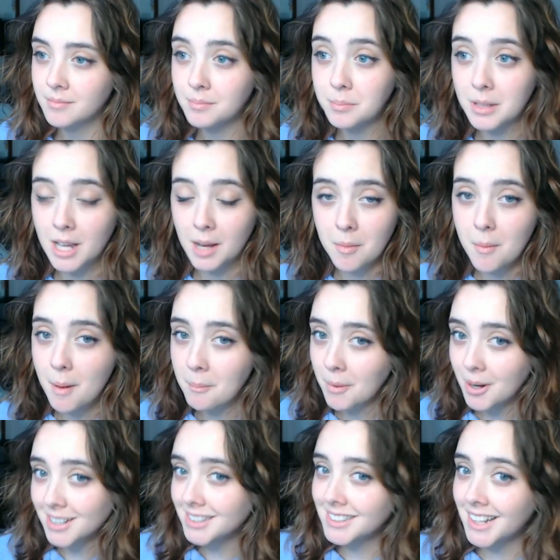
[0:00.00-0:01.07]
become a
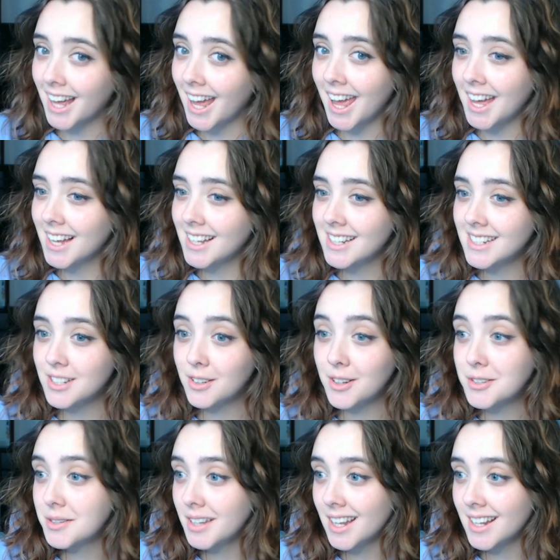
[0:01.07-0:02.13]
member, and you'll
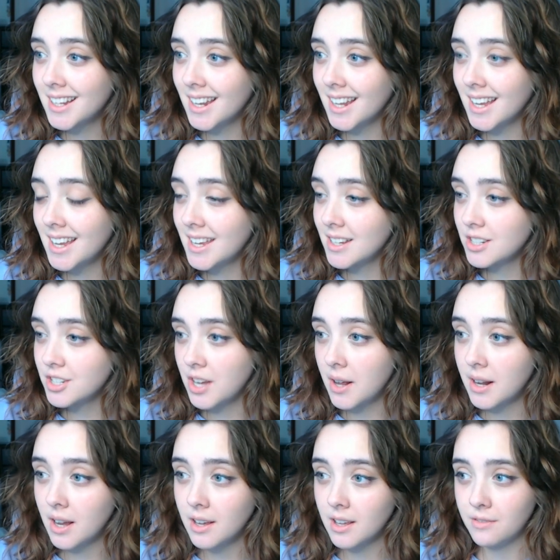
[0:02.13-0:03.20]
also get a shout
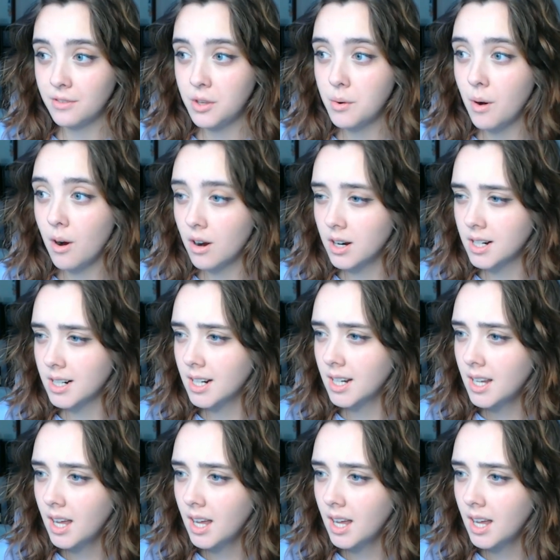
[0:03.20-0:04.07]
out if you are